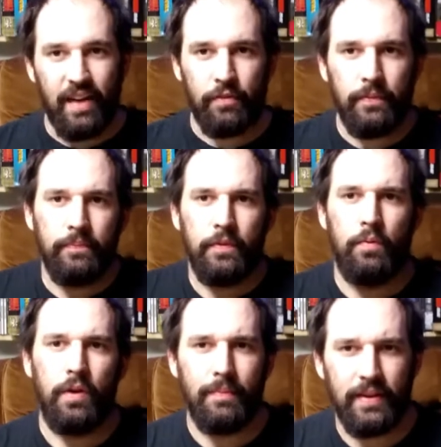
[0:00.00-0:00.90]
Hi everyone,
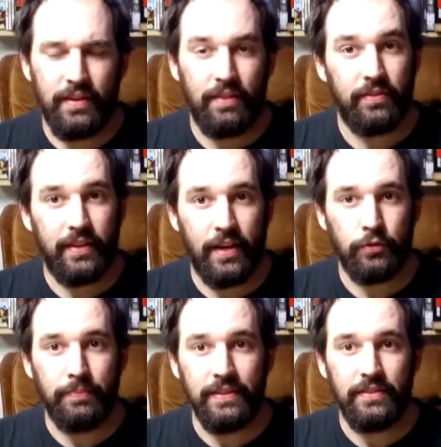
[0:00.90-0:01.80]
welcome back to Definitely
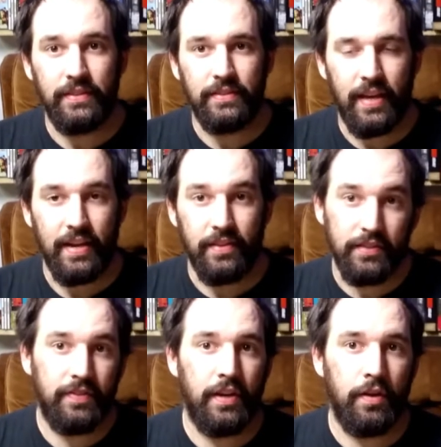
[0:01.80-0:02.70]
Casual PCs, and in
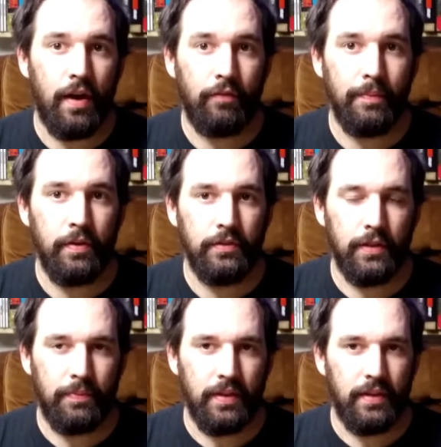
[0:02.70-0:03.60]
this video I'm going to be doing
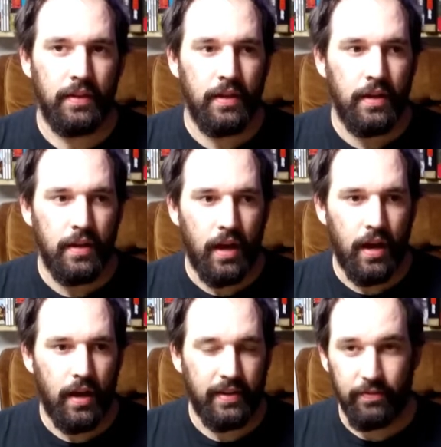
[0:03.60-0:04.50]
something
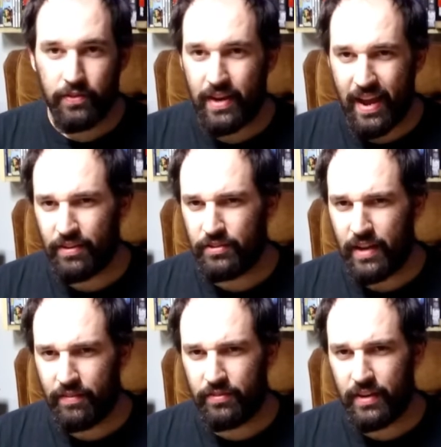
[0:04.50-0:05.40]
different than I
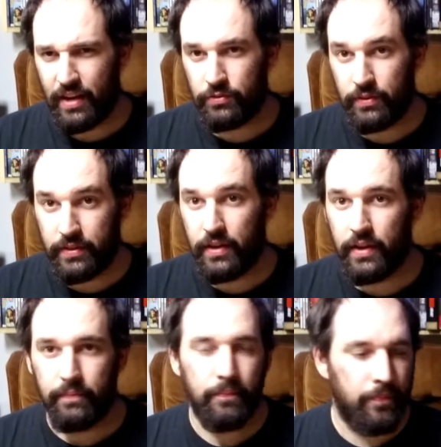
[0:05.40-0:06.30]
haven't actually done.